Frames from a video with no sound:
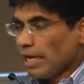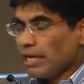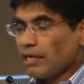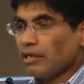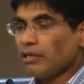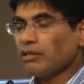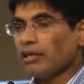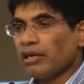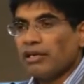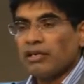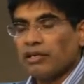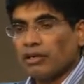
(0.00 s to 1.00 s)

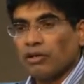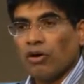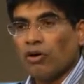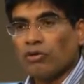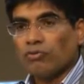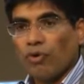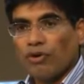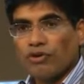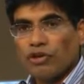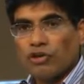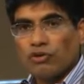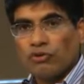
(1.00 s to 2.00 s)
And God
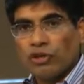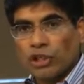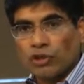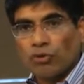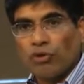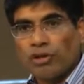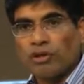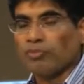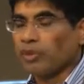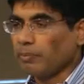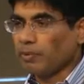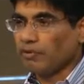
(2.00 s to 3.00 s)
wanted to destroy the
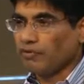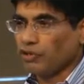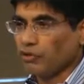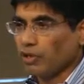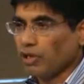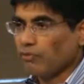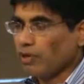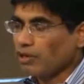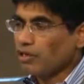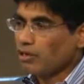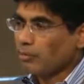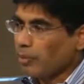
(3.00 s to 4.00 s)
people of Israel when
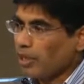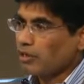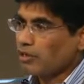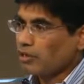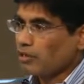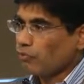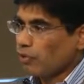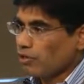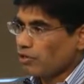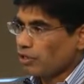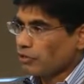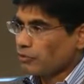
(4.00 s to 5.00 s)
they rebelled in the
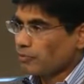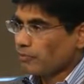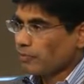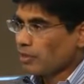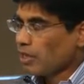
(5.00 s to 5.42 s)
wilderness.